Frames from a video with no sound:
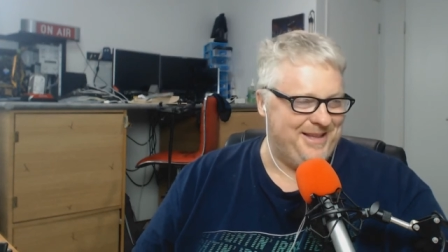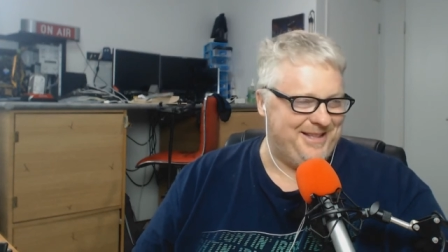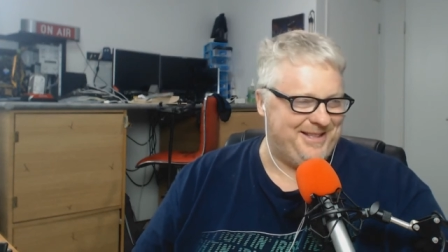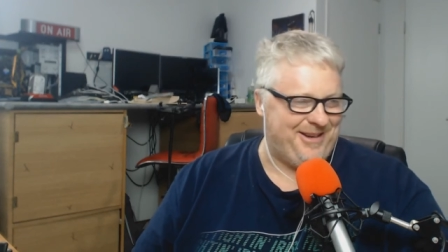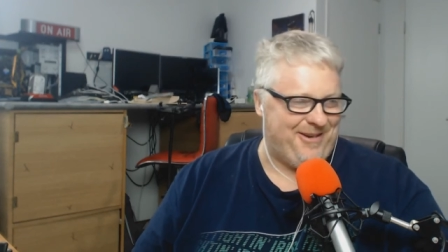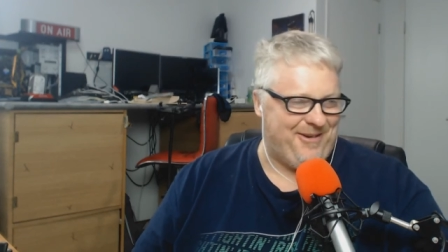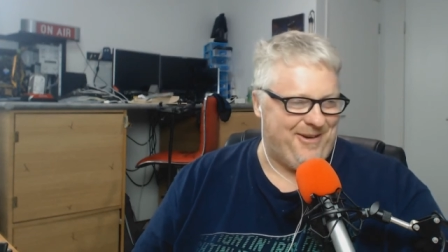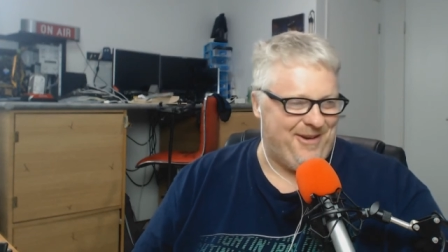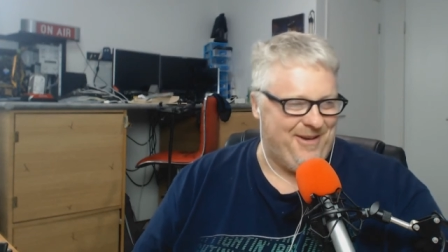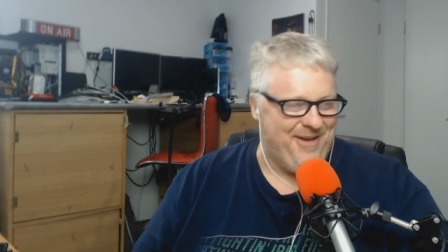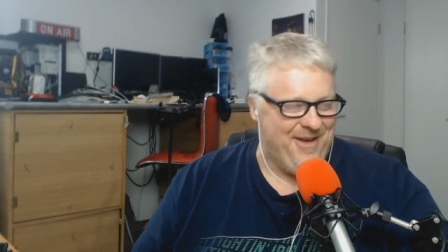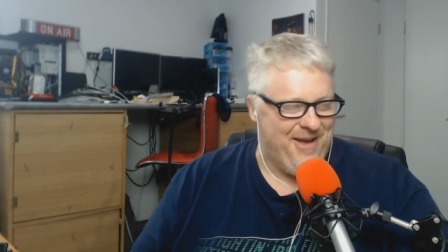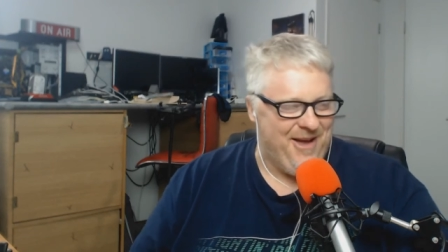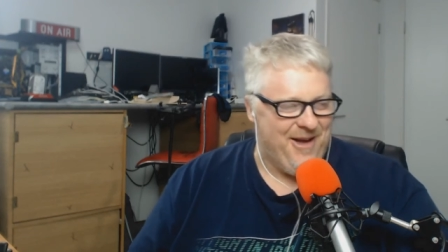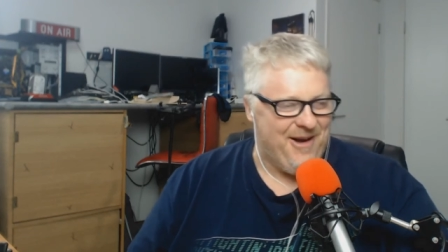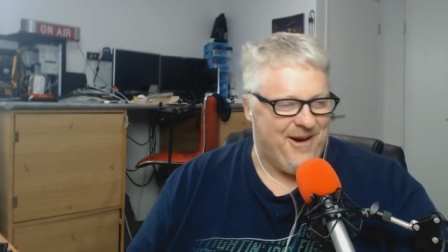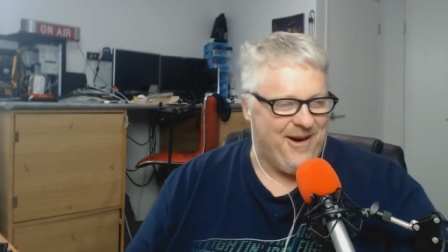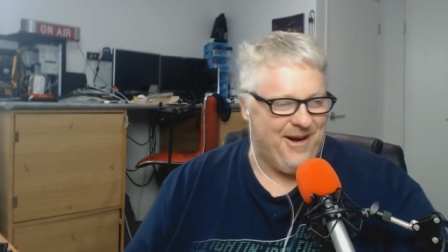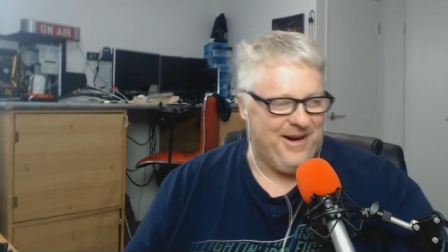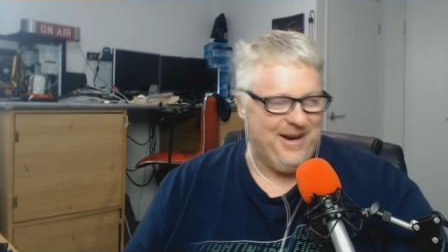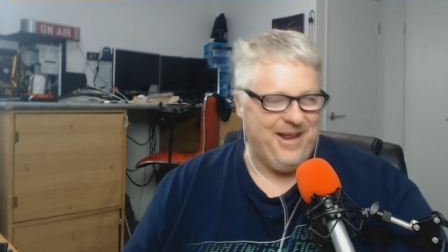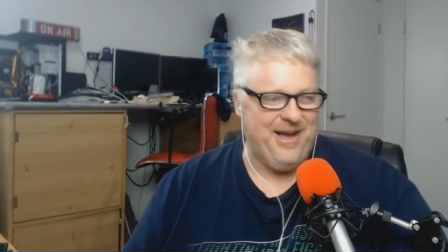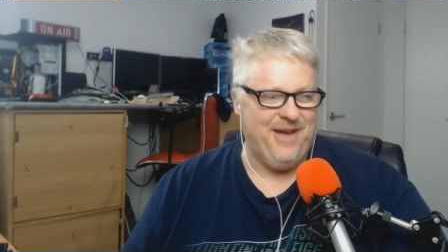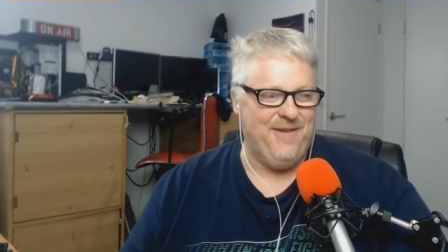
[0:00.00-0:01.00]
so I,
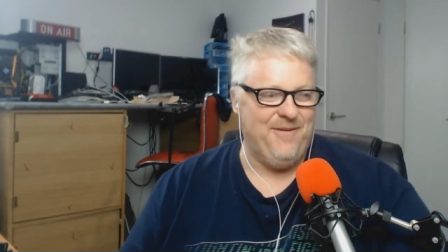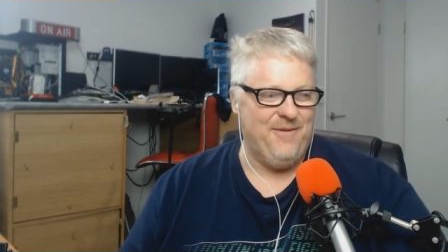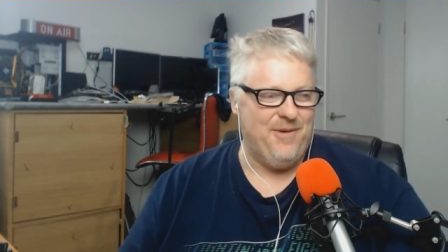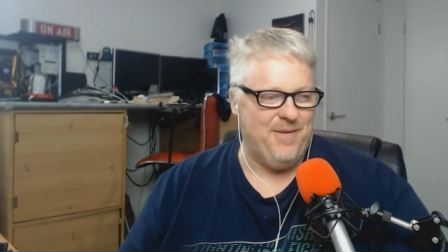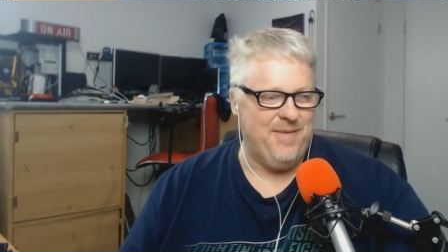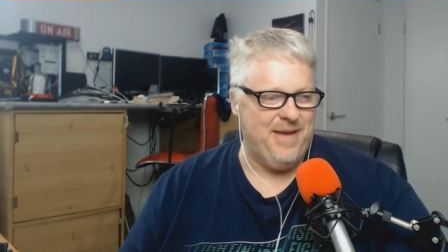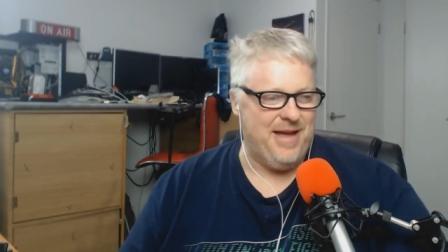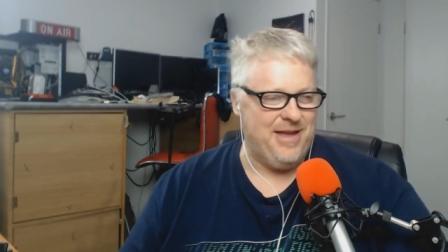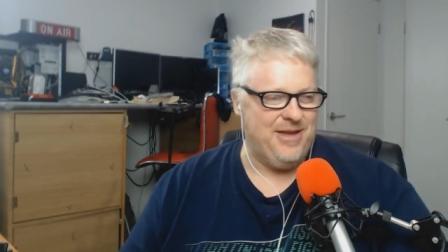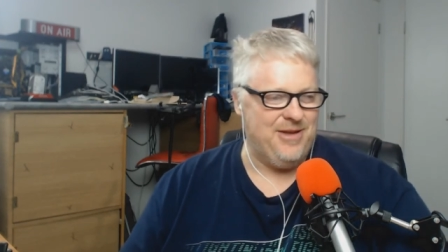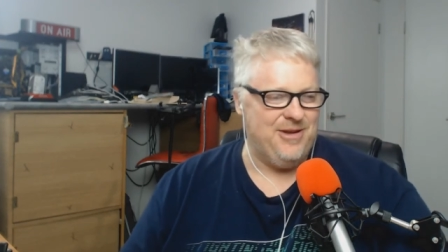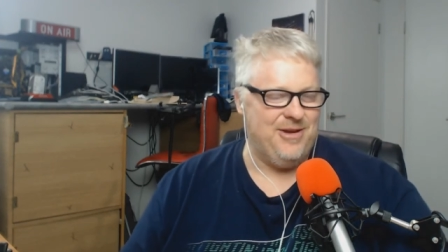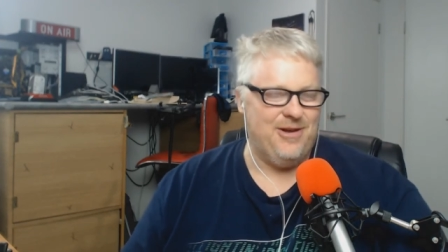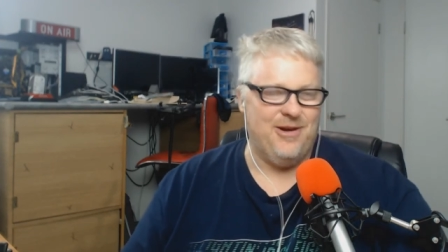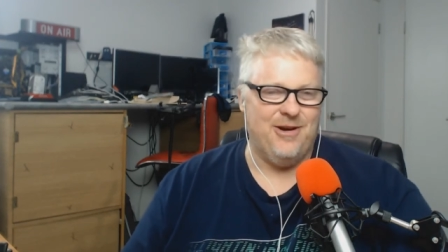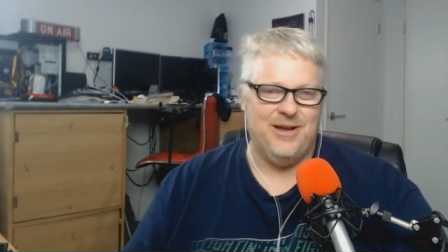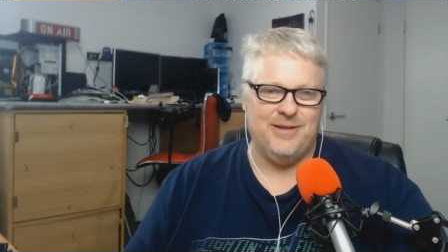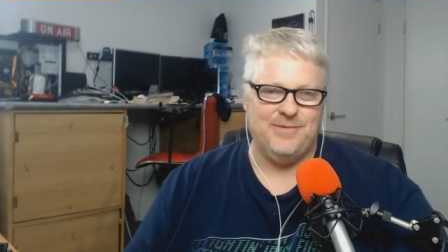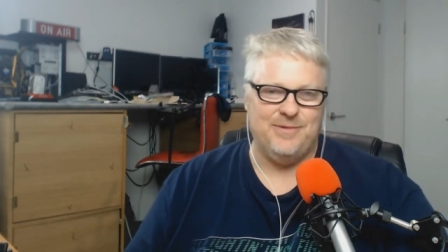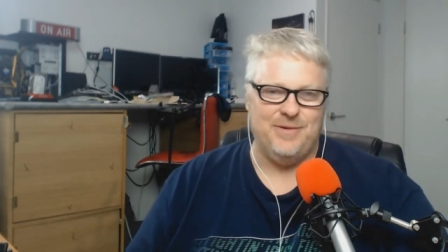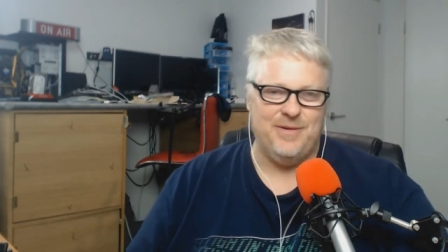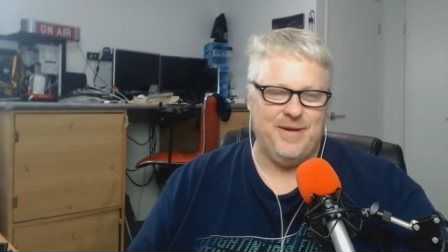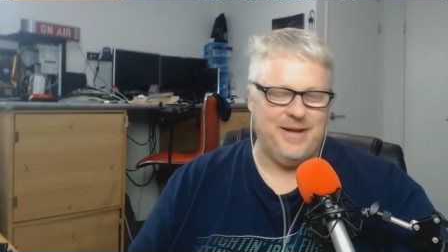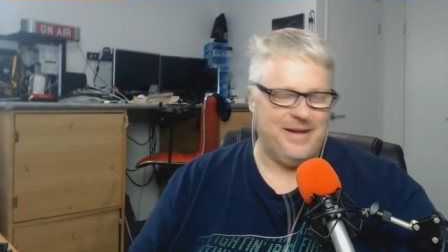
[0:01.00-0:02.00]
I don't know what about you
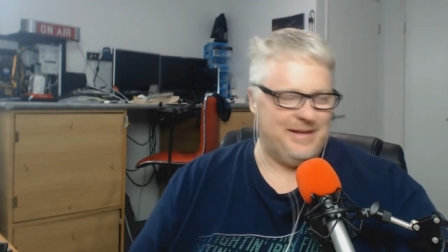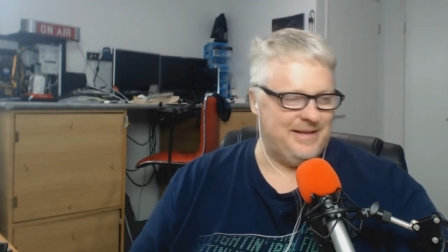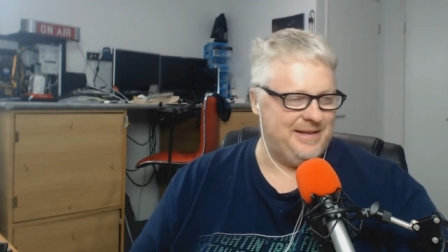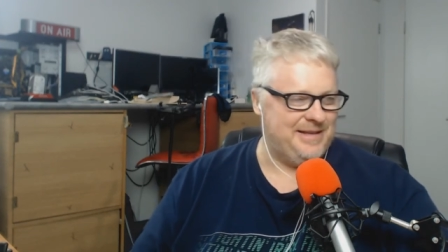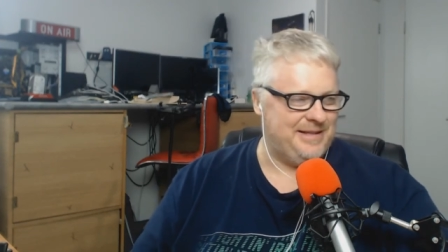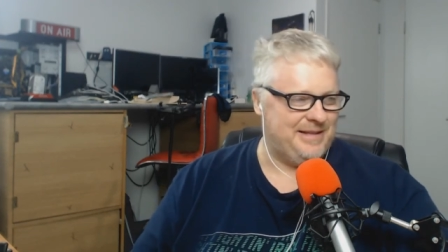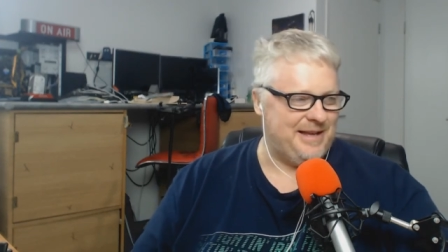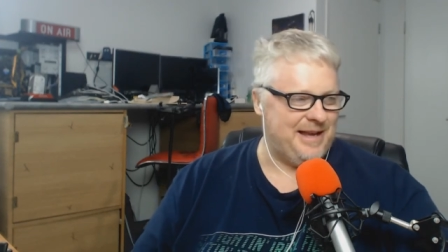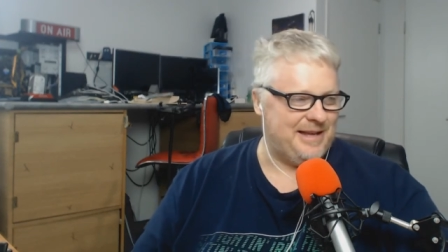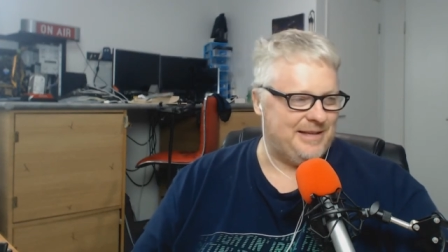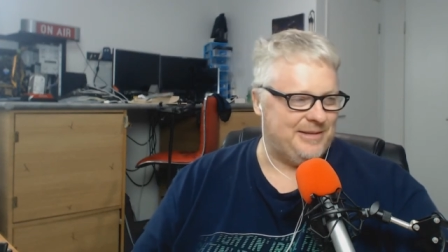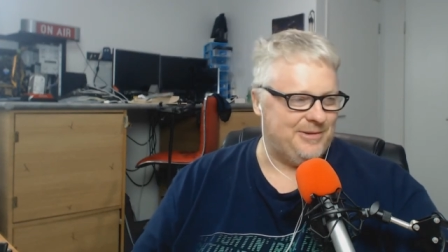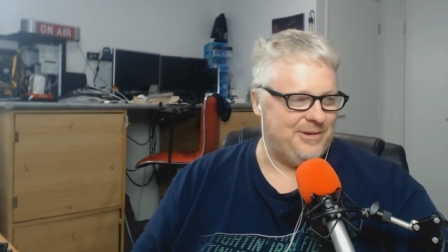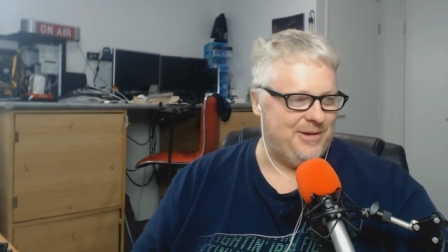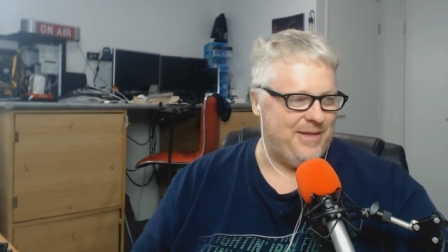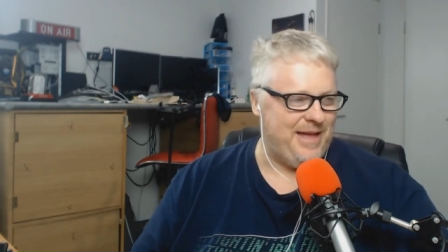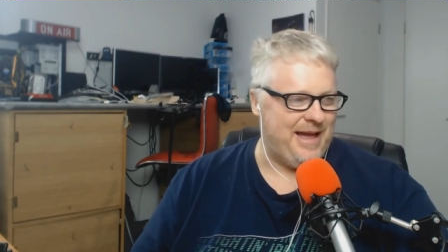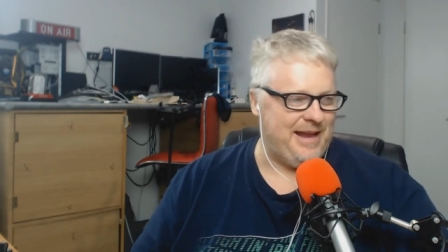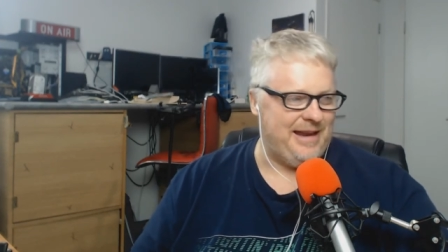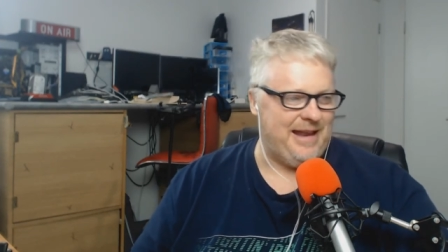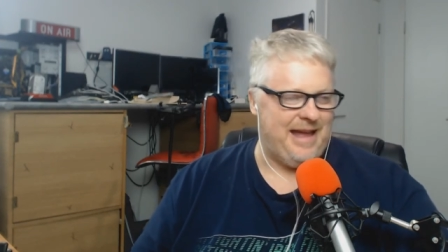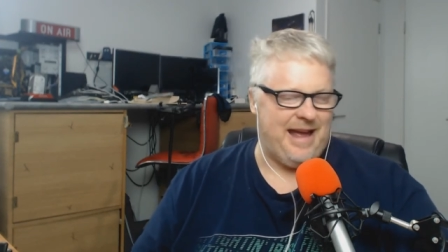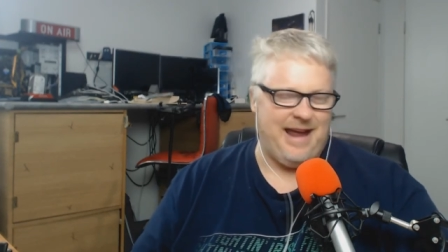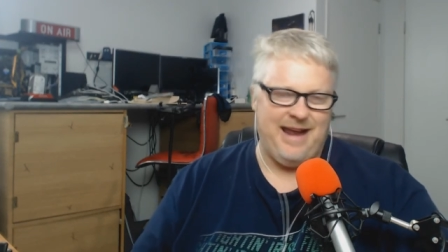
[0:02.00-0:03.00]
guys. Well, we can discuss all
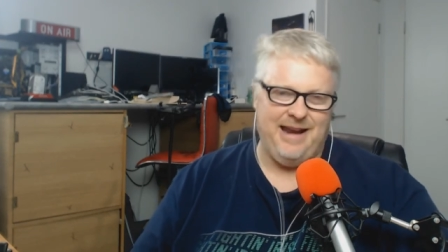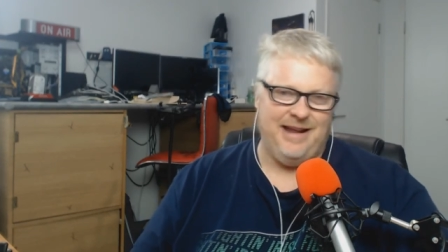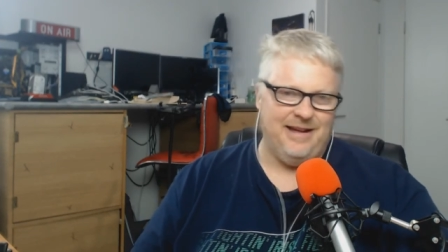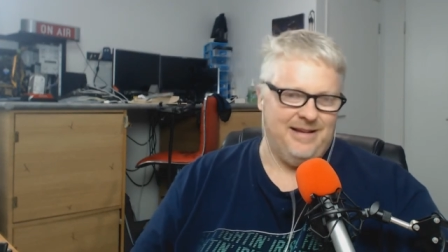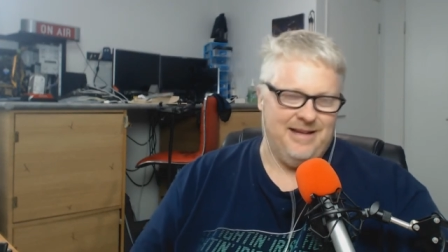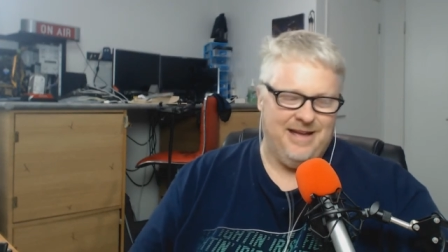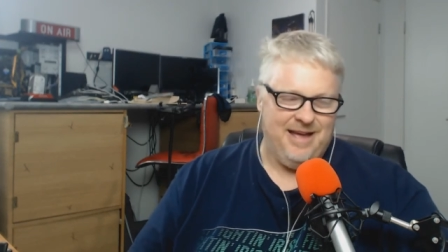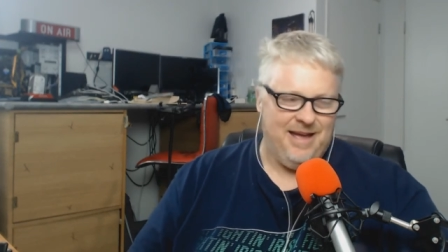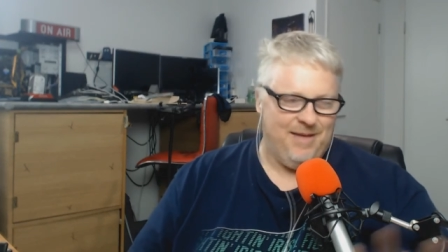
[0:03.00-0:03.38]
that later.